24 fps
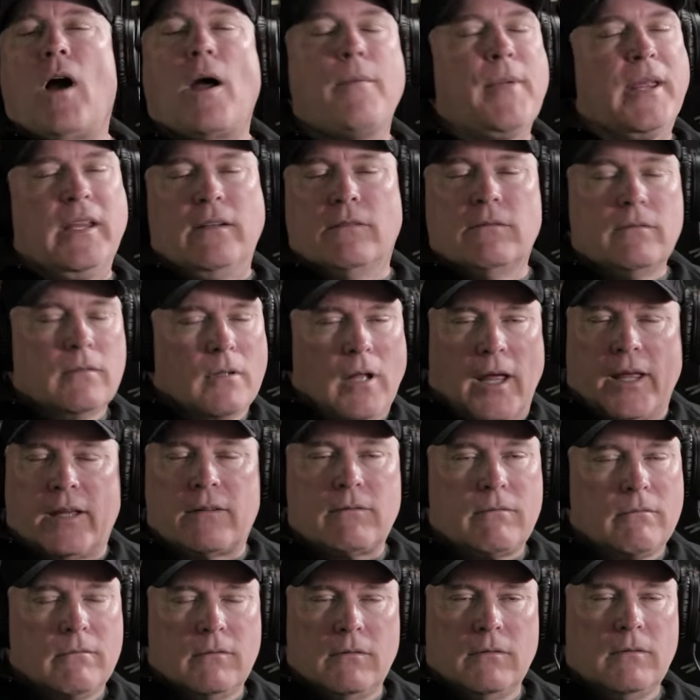I mean, like,
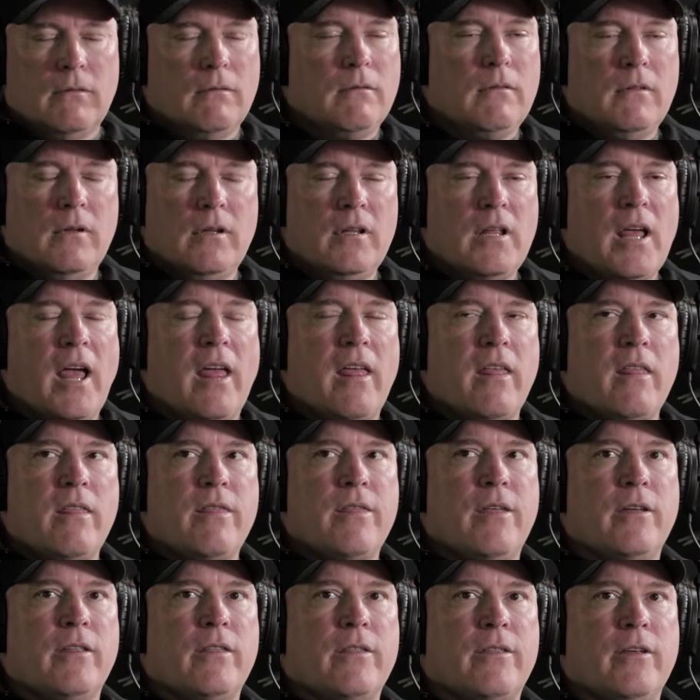
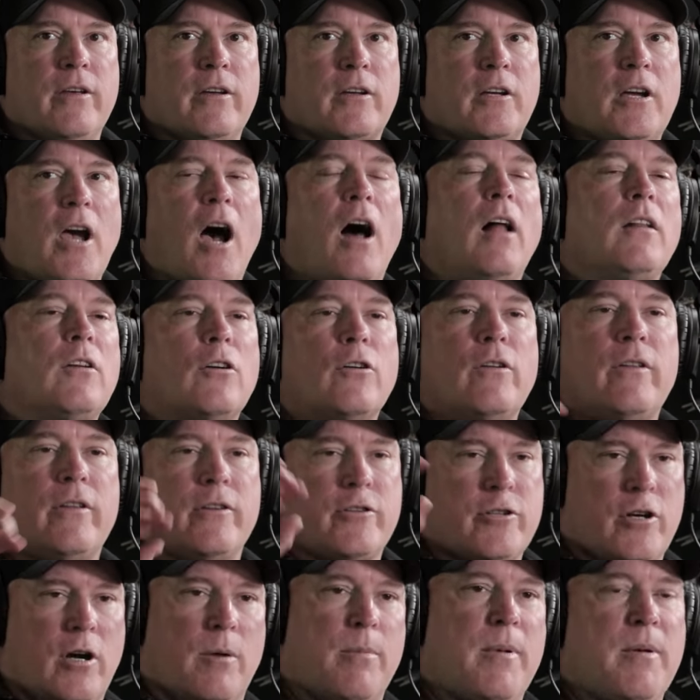the color the
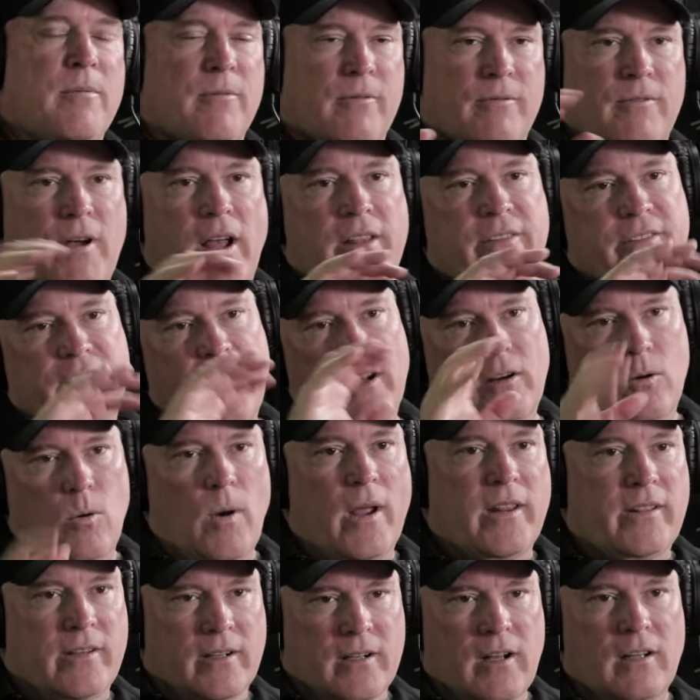Sharpie provides is not
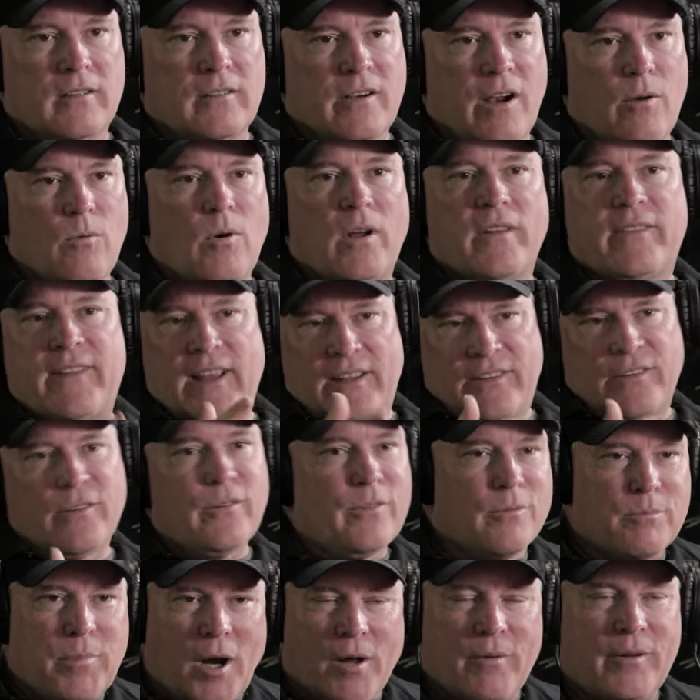quite the color I want. That's
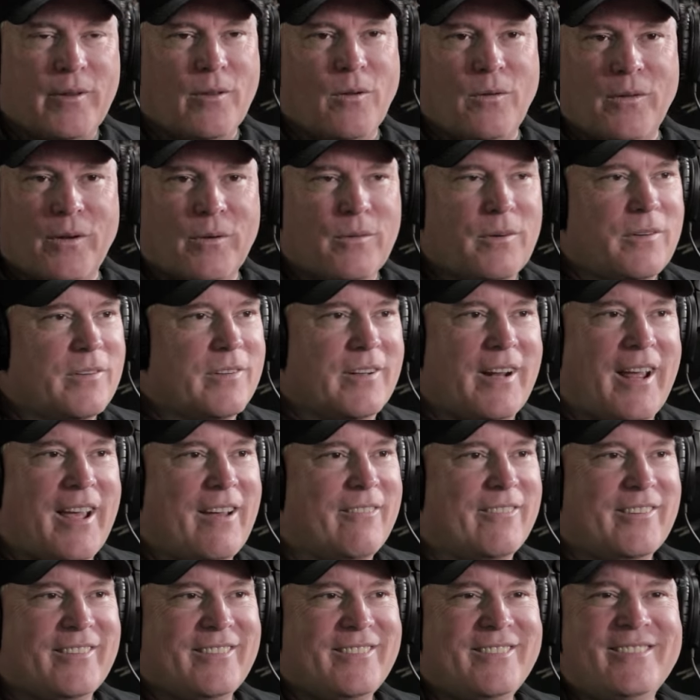probably the only reason I
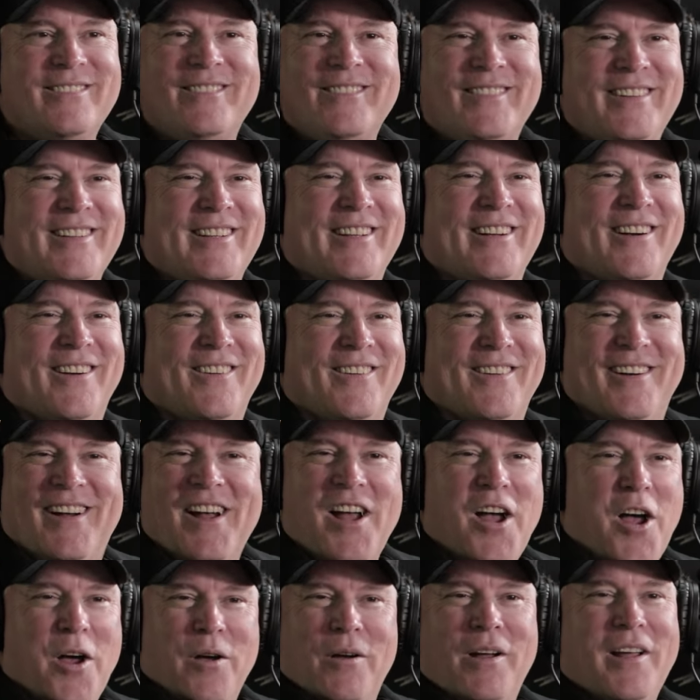haven't, you know,
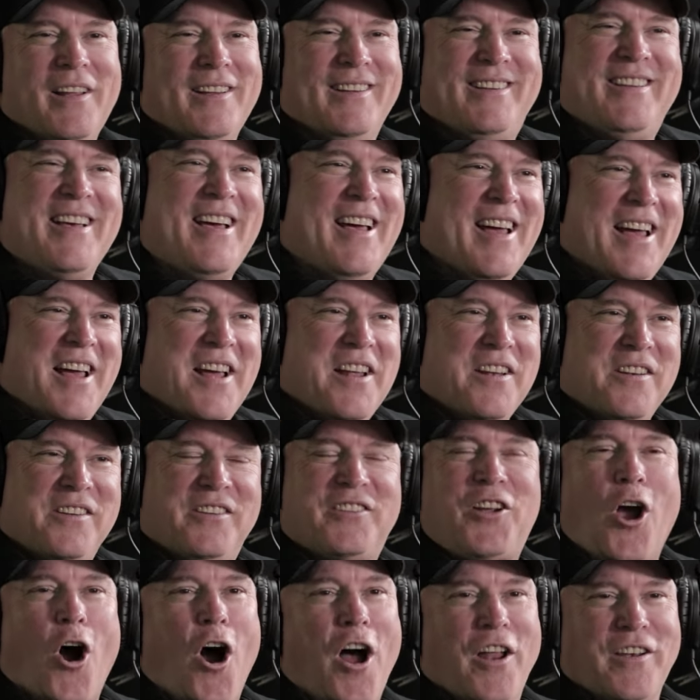
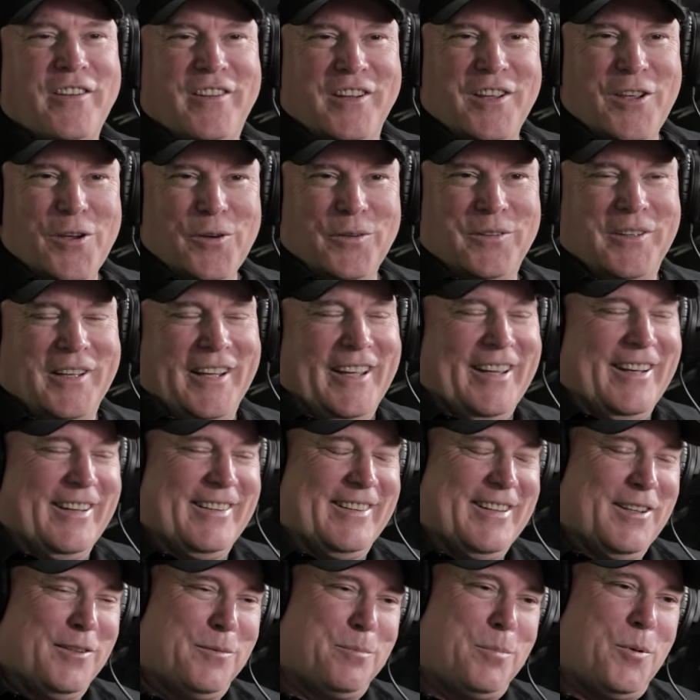gone to using it
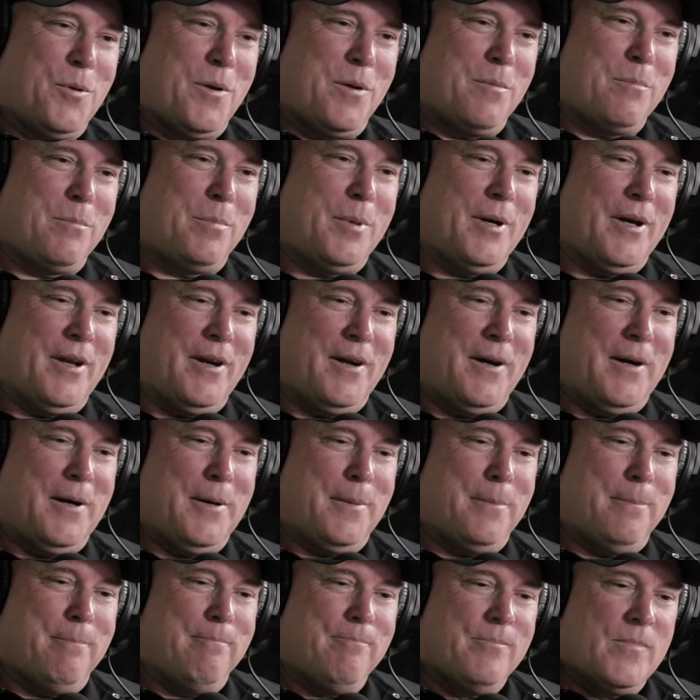at this point. But
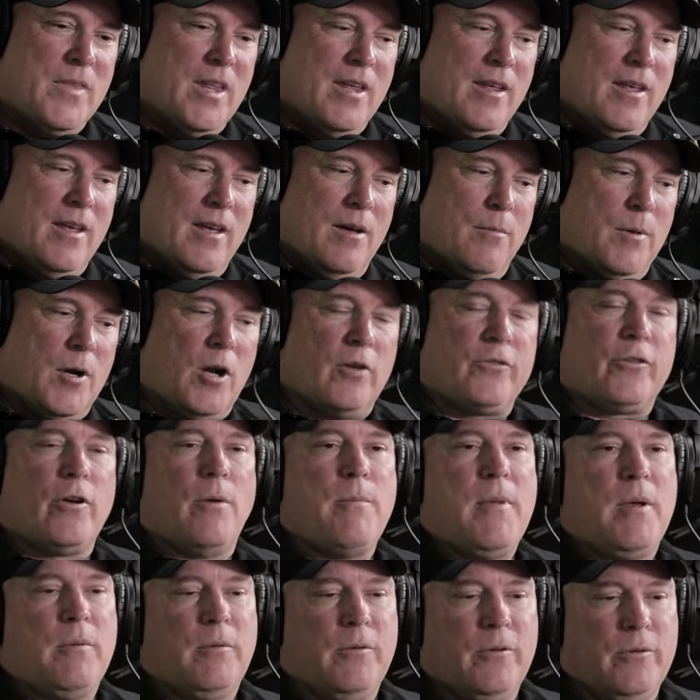also
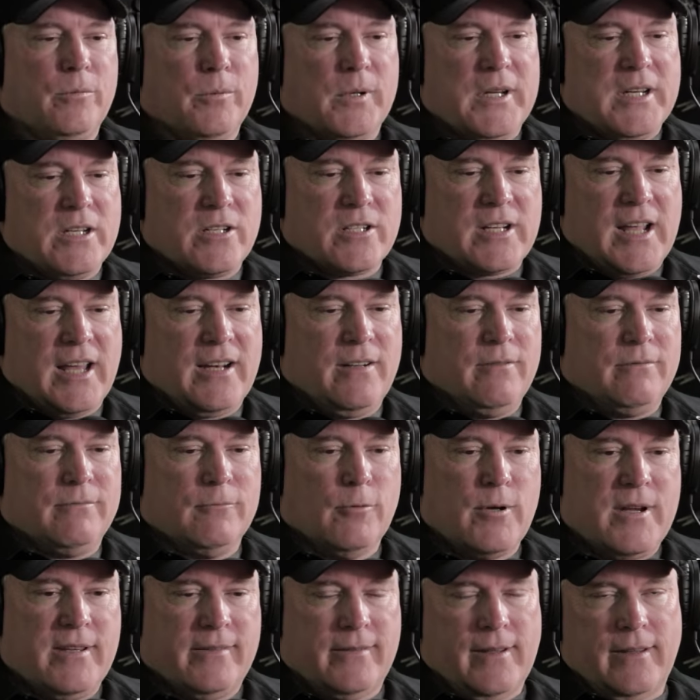I'm able to reach kind of
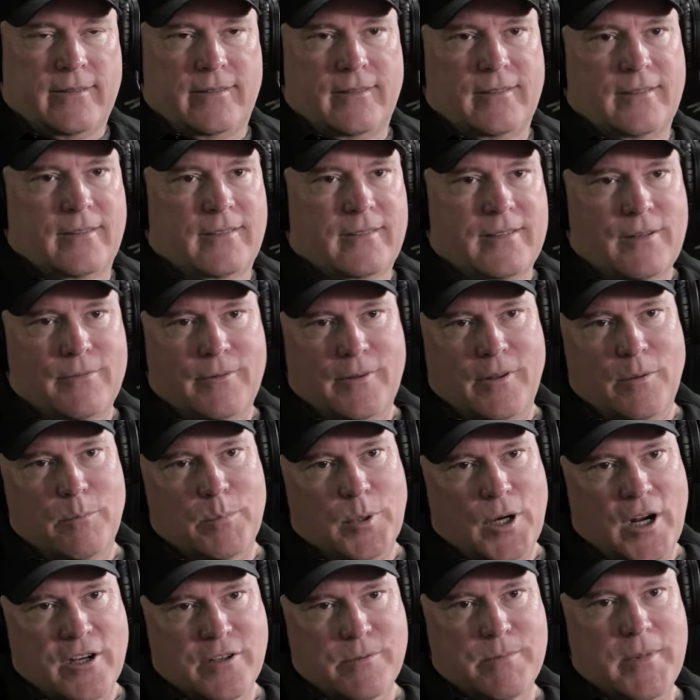recesses and stuff with a
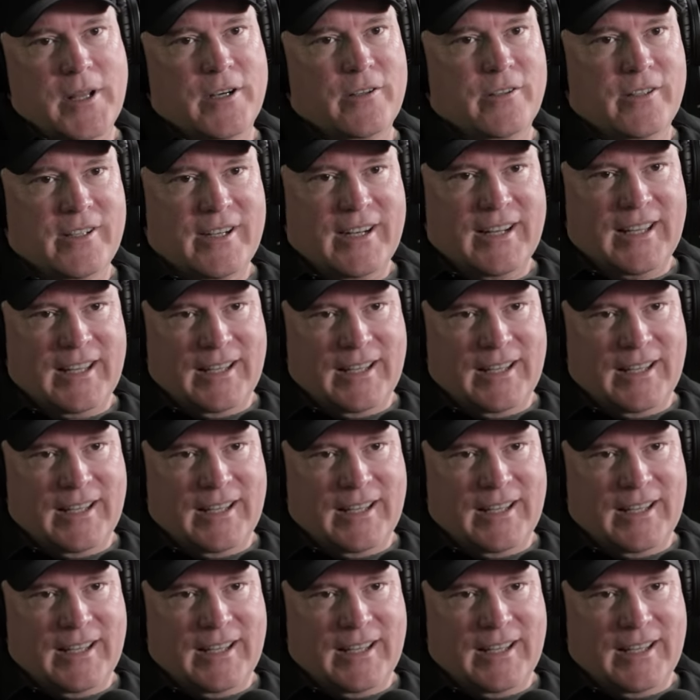brush better than I